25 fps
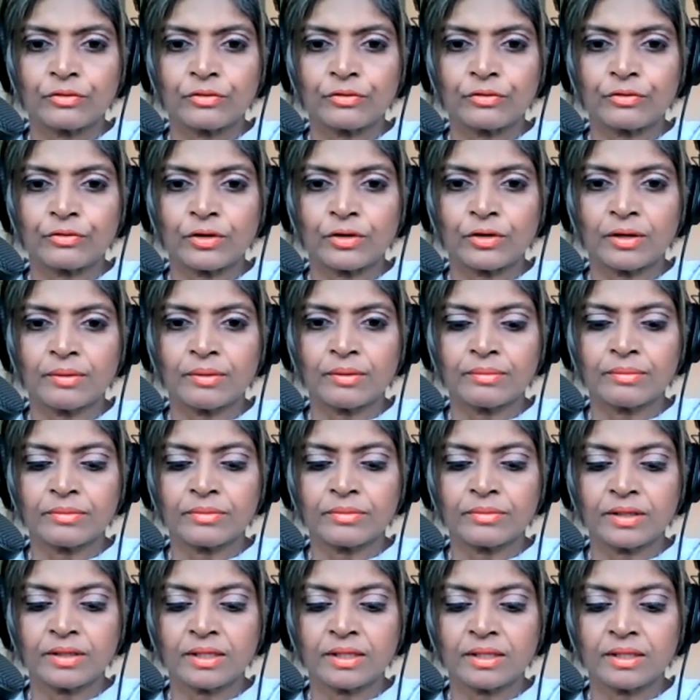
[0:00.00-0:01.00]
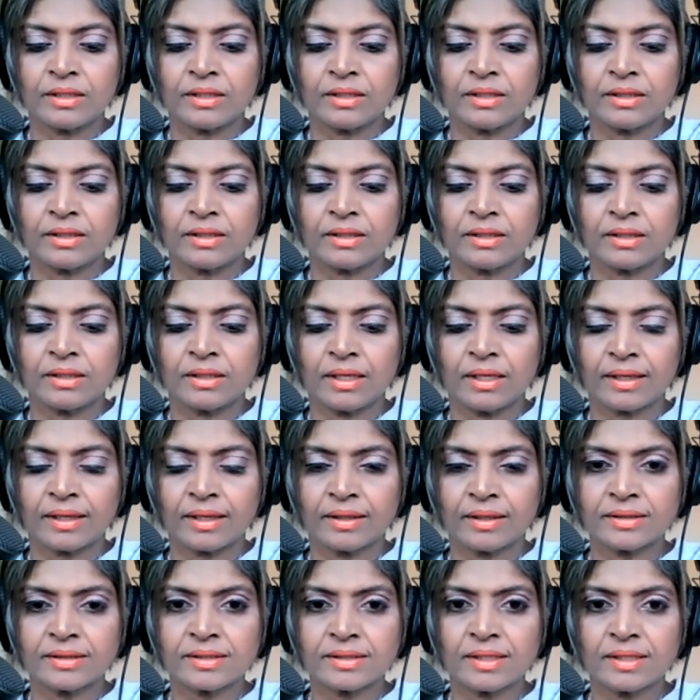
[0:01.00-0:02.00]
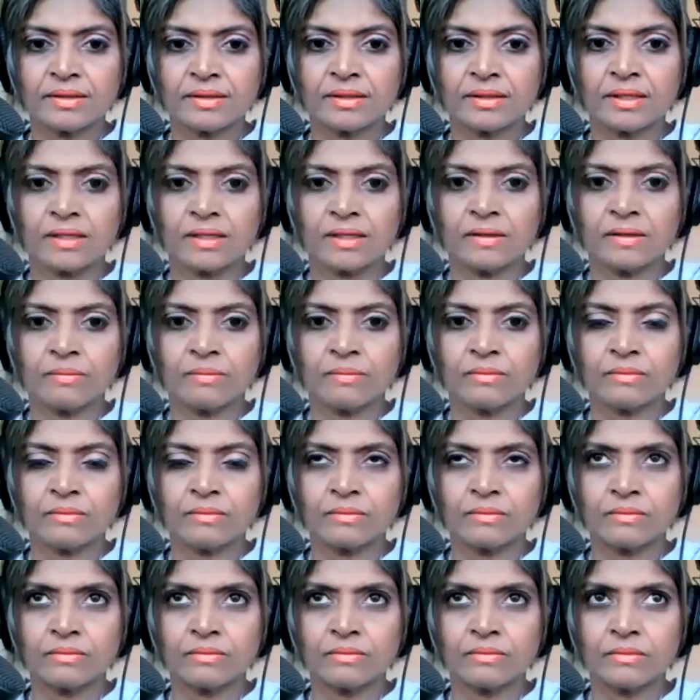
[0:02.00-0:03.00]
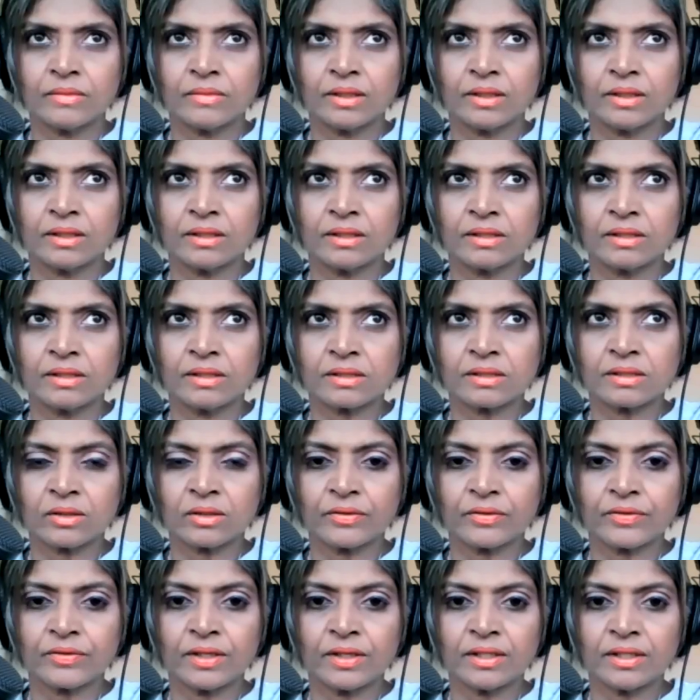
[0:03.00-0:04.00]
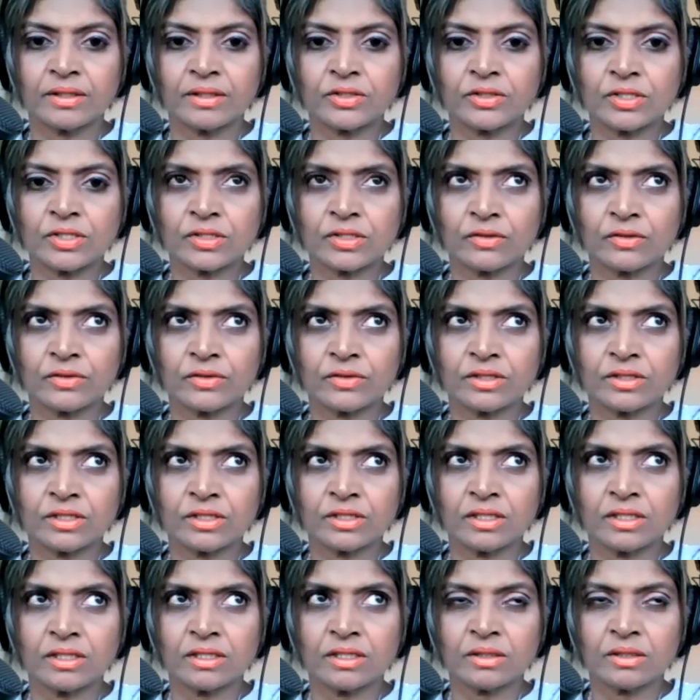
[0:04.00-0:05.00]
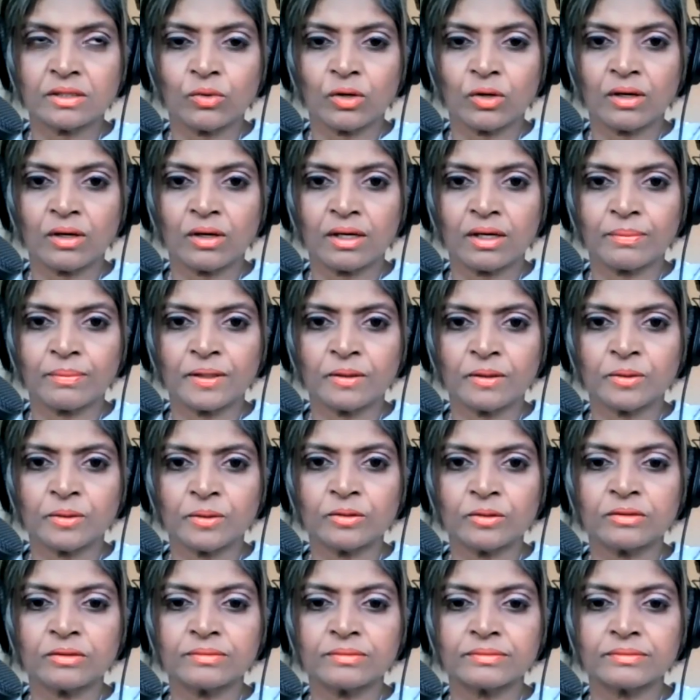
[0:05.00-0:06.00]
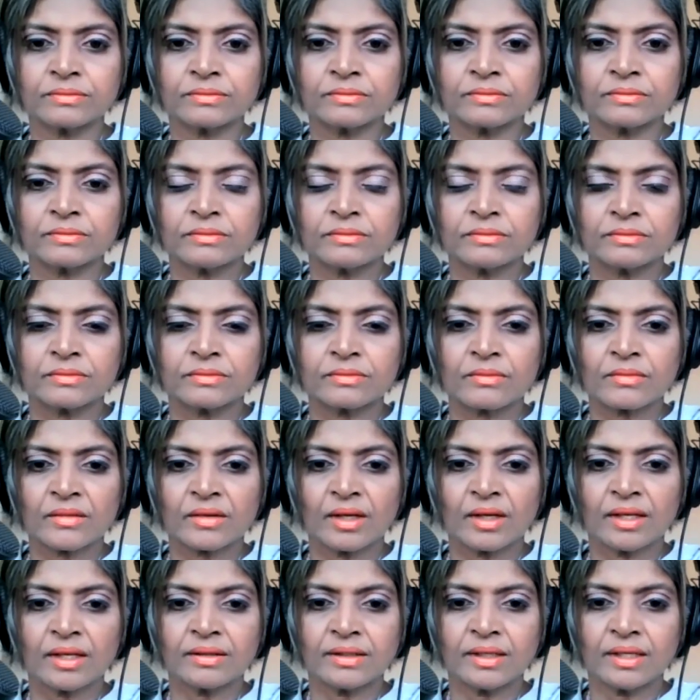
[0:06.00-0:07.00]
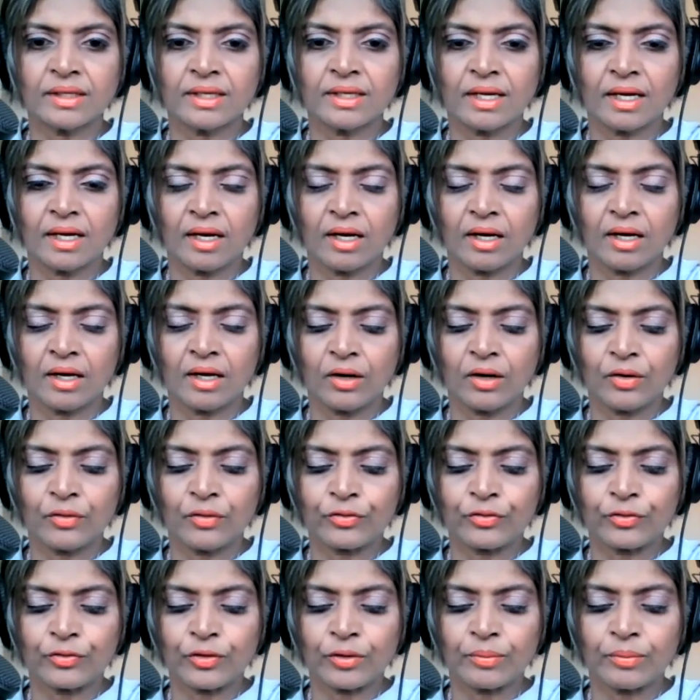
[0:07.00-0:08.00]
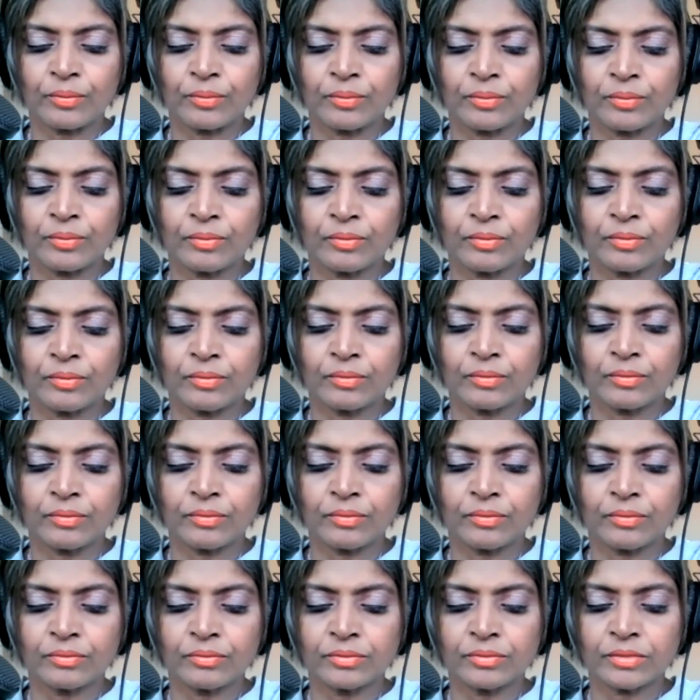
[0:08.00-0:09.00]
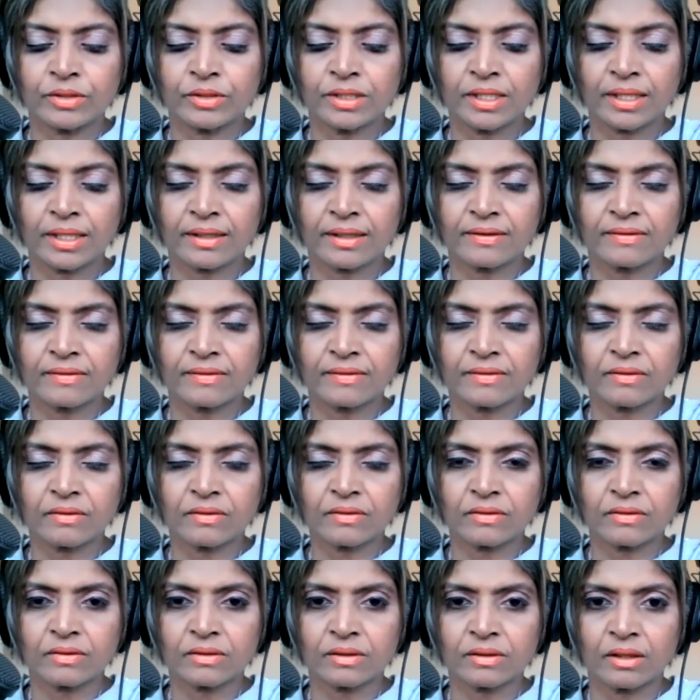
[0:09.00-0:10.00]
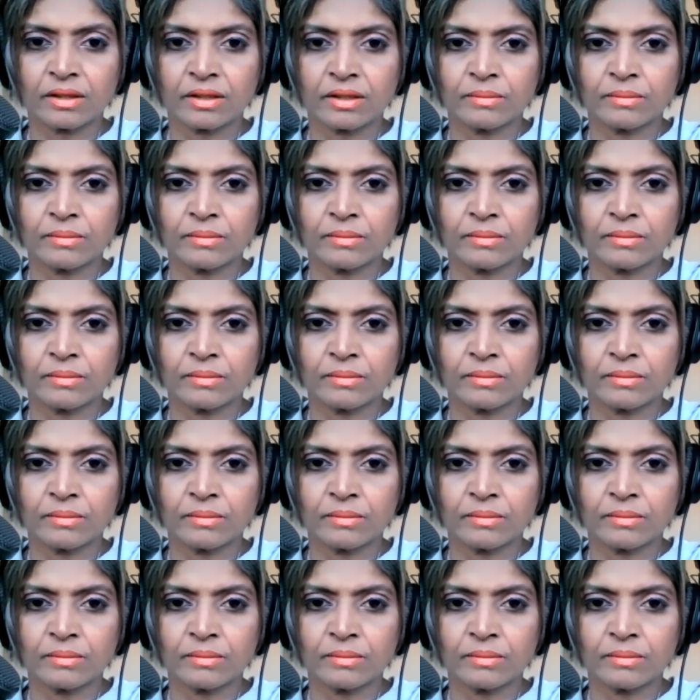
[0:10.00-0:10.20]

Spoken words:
from the, I can't say the name. It has got the energies of the Chihiwaha people. And they are from Texas. I